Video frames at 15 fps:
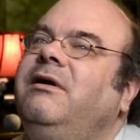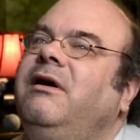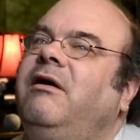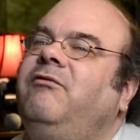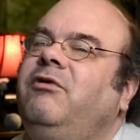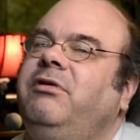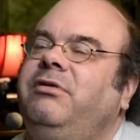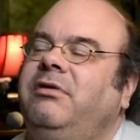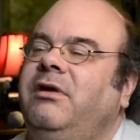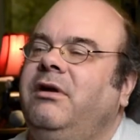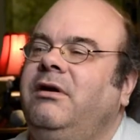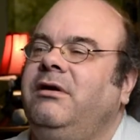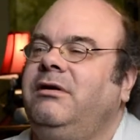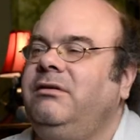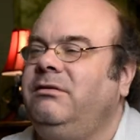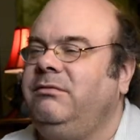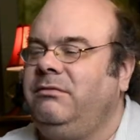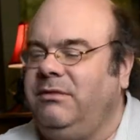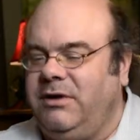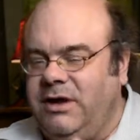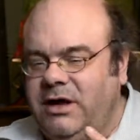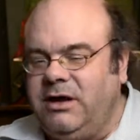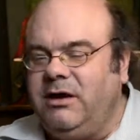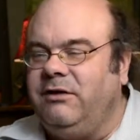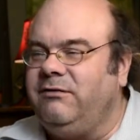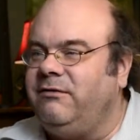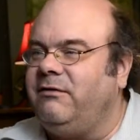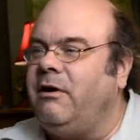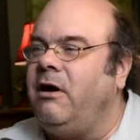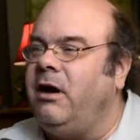everything in
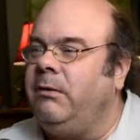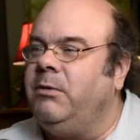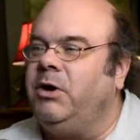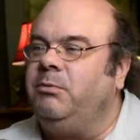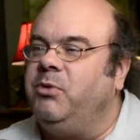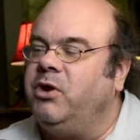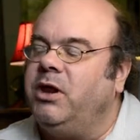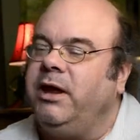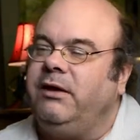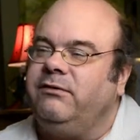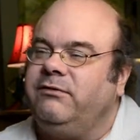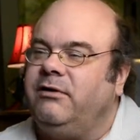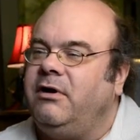its time and place.